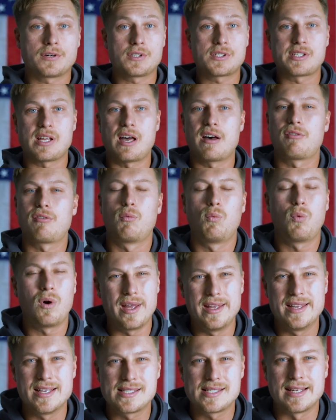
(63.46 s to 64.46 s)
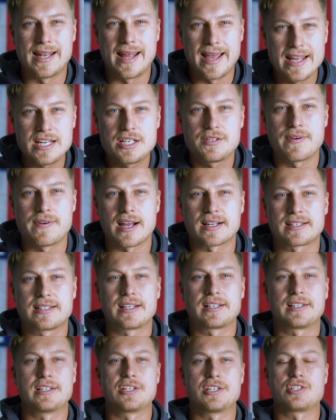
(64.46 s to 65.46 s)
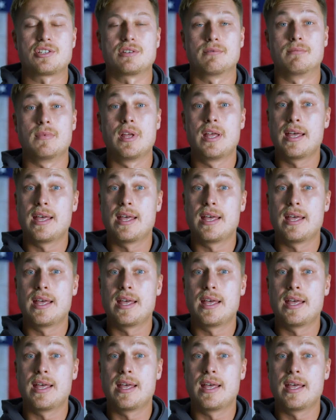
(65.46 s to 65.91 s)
First off, what is an HVAC technician?